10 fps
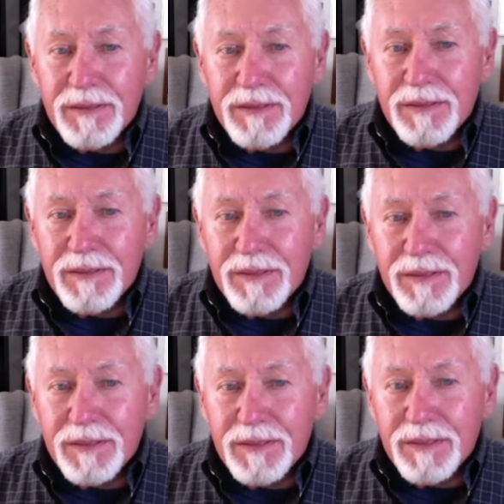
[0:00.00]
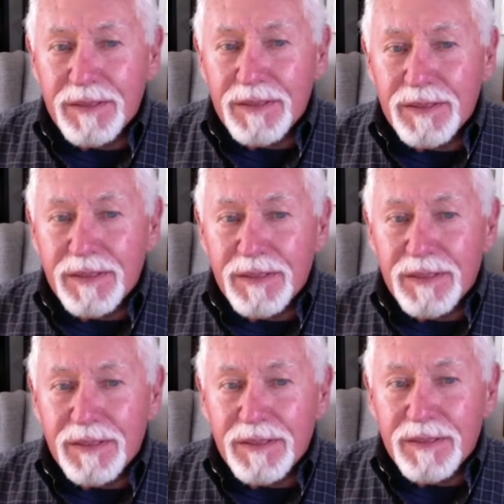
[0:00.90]

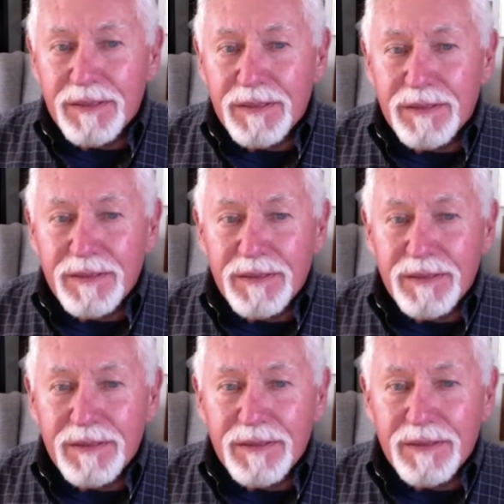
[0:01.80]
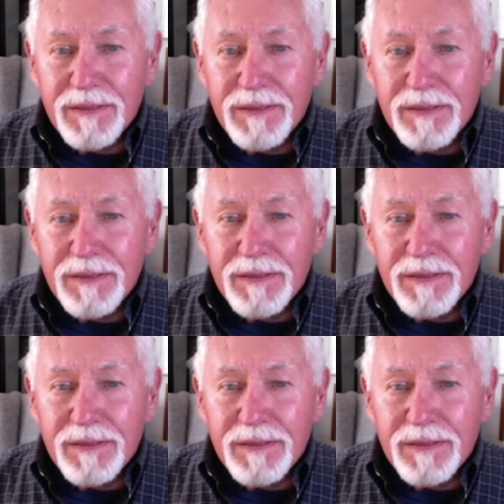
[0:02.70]
(not speaking)